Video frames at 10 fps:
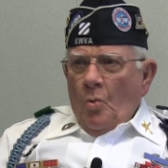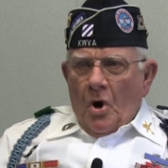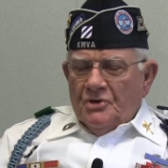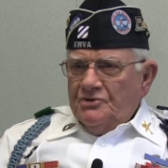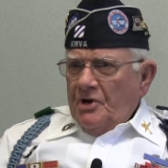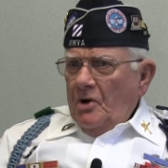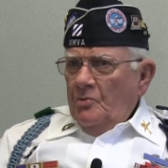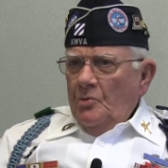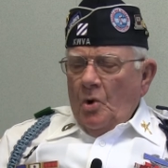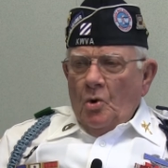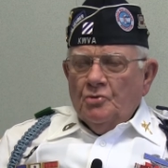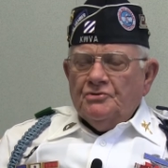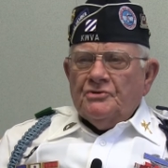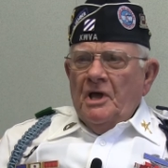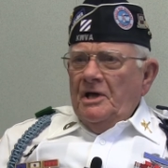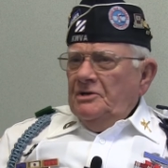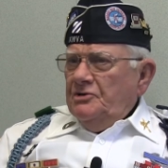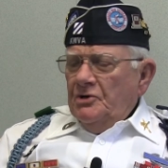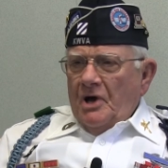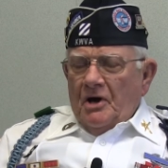washed out roads,
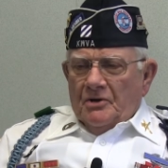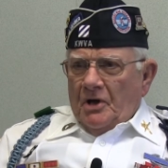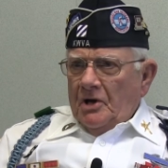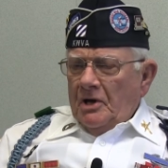took out